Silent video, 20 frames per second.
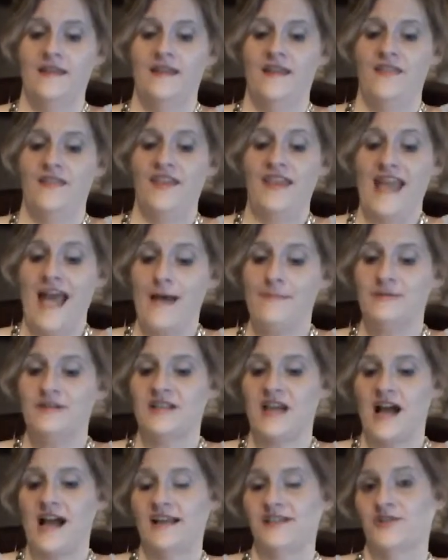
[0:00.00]
The
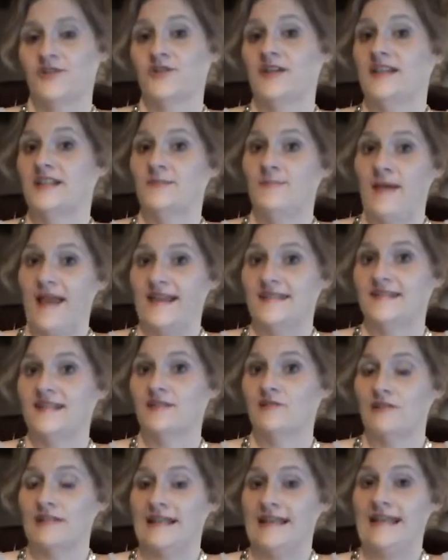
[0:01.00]
appetizer is
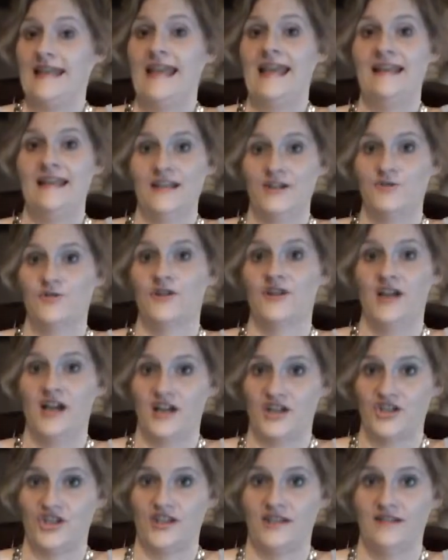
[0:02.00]
basically an
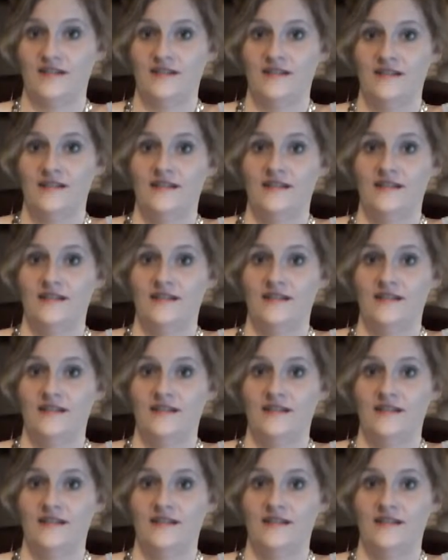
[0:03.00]
introduction,